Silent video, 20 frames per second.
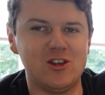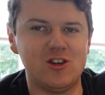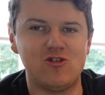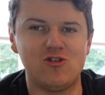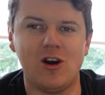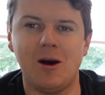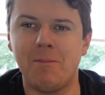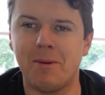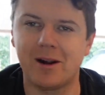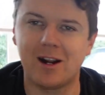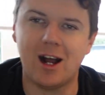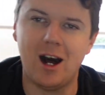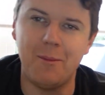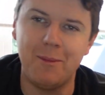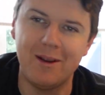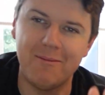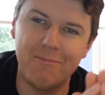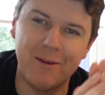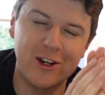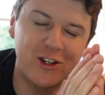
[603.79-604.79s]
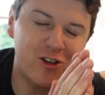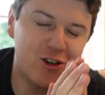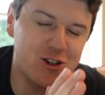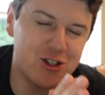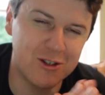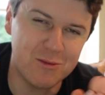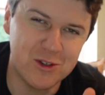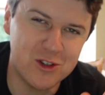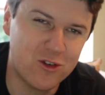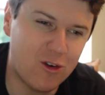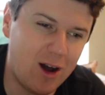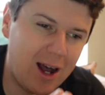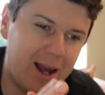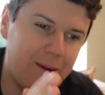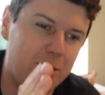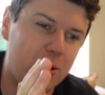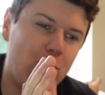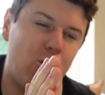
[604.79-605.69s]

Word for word: Drop a comment. Make sure to subscribe.